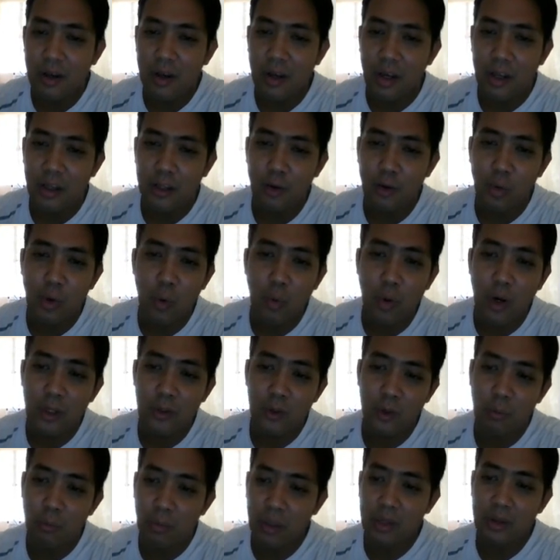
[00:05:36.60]
and then we want
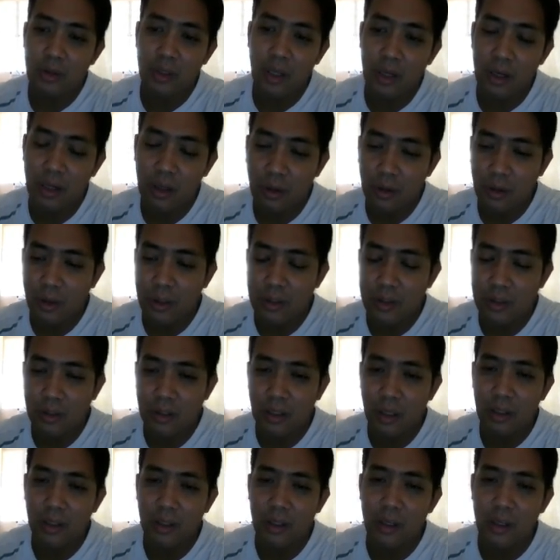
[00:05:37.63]
to maintain it
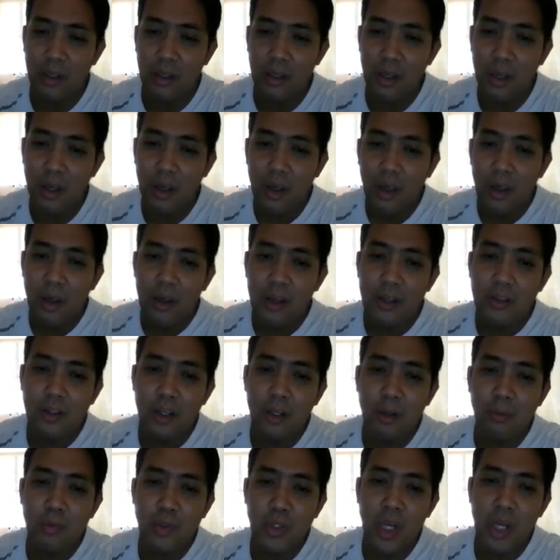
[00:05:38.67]
constantly,
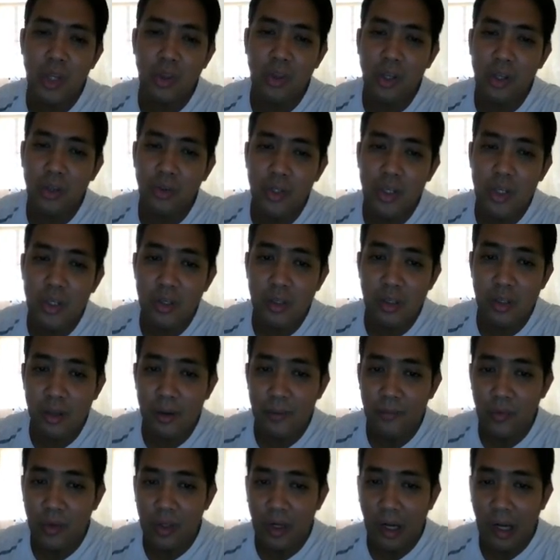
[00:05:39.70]
instead of setting this
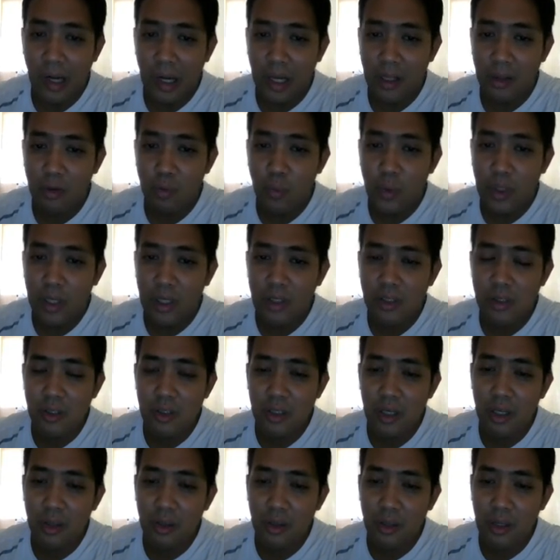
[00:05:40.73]
length, we can
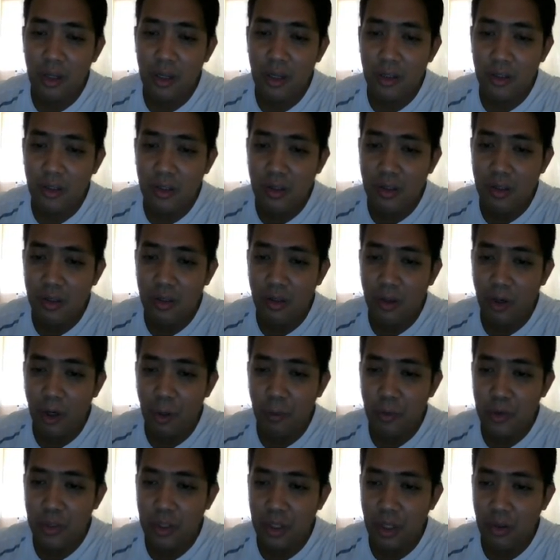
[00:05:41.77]
set its
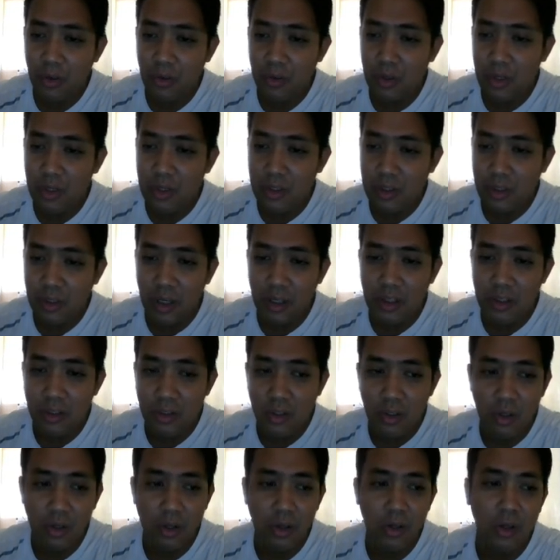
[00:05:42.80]
offset distance
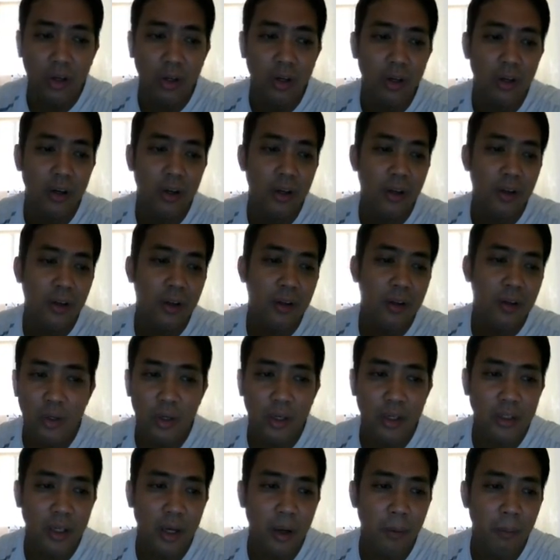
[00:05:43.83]
here.
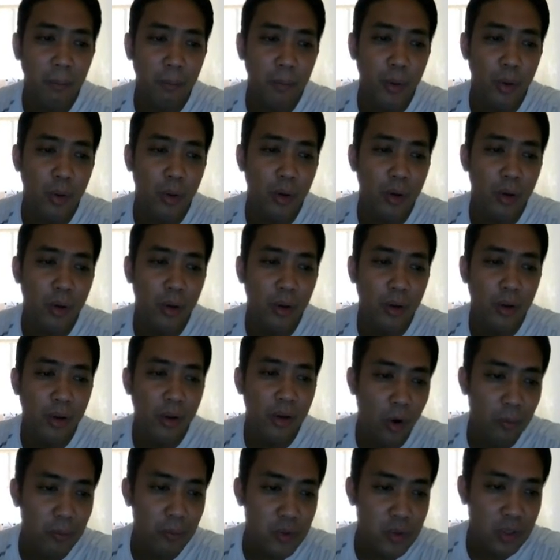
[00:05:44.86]
Example,
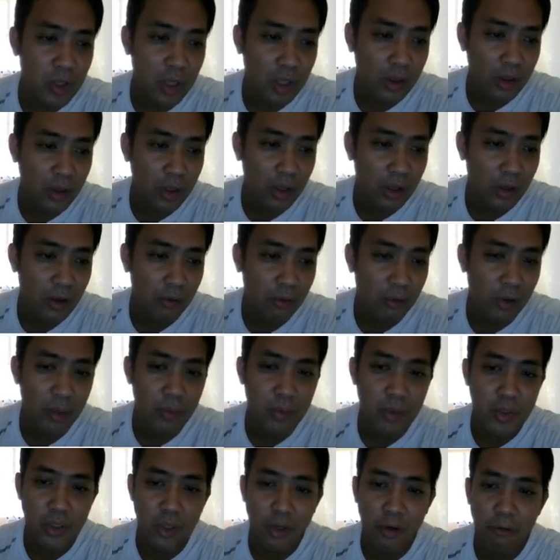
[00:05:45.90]
offset from
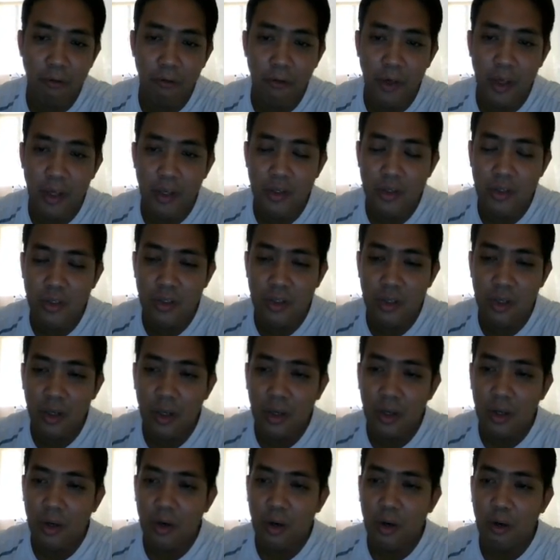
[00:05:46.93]
surface
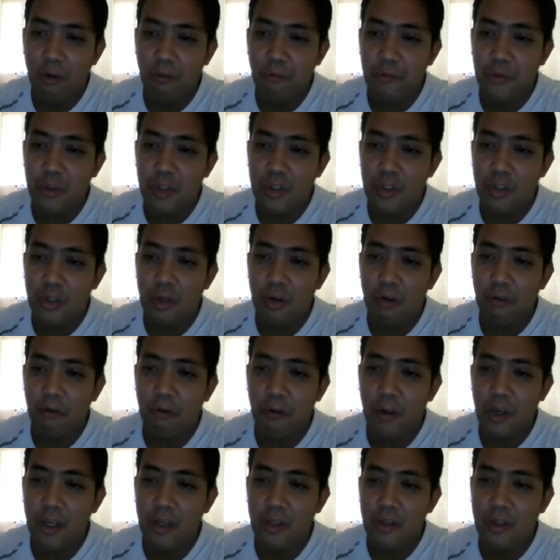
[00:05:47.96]
of this
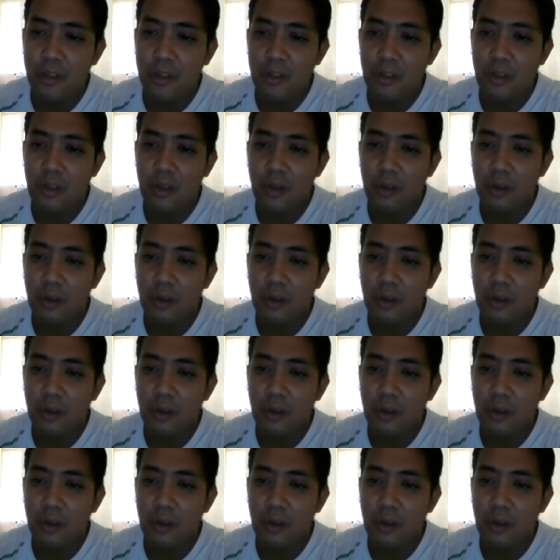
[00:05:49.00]
surface.